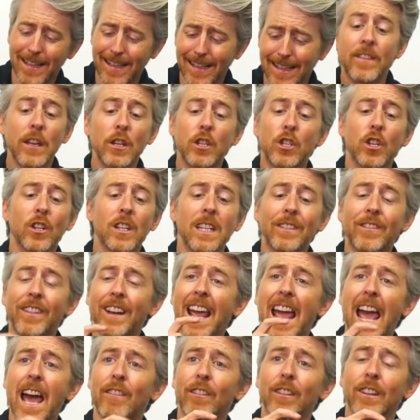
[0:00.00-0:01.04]
They shouldn't even
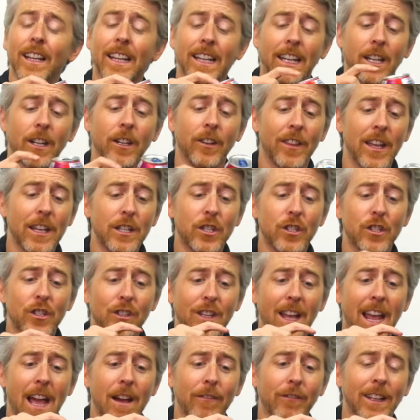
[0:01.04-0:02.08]
have it like here. They should just
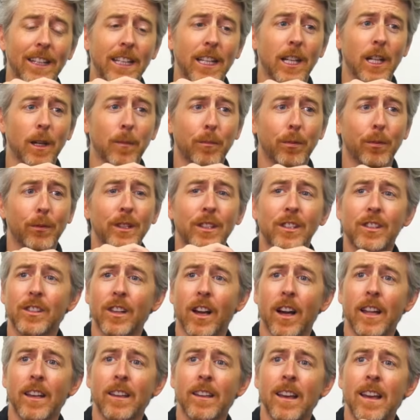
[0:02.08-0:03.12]
have like a Capri
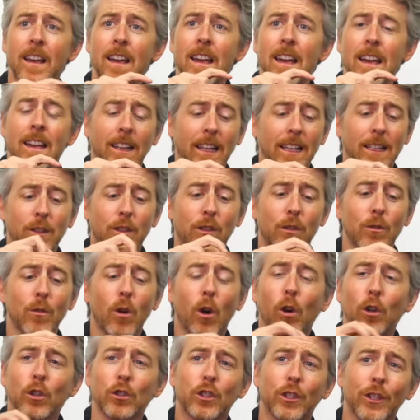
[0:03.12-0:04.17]
Sun, like 2
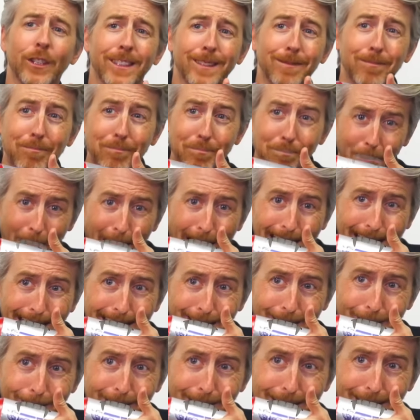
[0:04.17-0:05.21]
holes here. You just bite
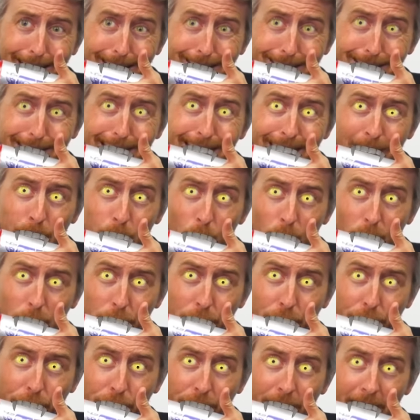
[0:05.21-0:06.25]
into it like Teen
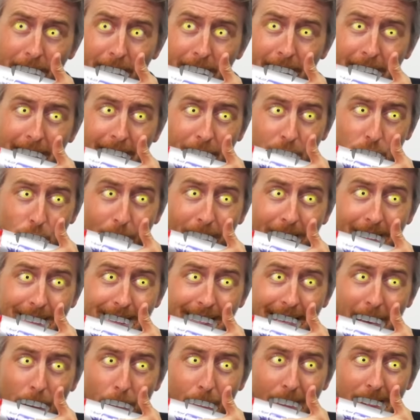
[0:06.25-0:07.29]
Wolf and drink it
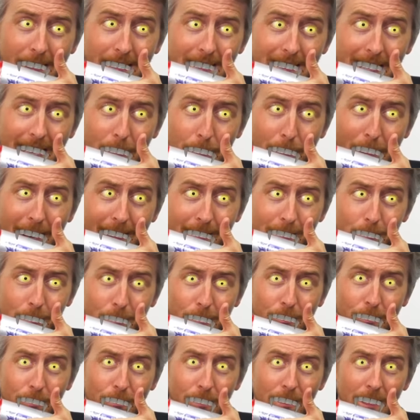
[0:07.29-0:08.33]
that way. Is that possible
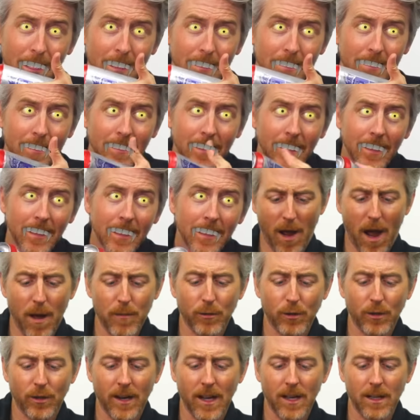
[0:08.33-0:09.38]
to do that?
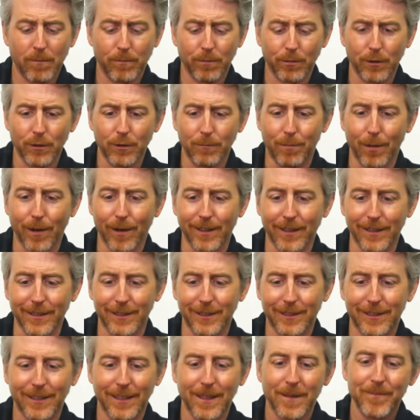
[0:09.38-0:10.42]
Pomegranate Blue
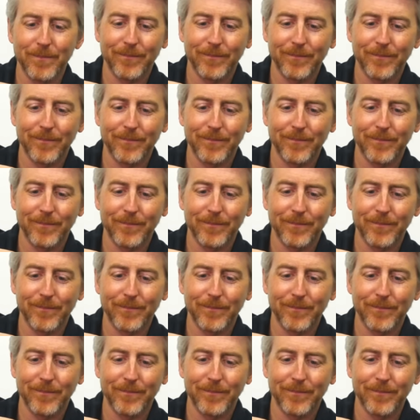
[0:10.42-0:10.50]
Burst.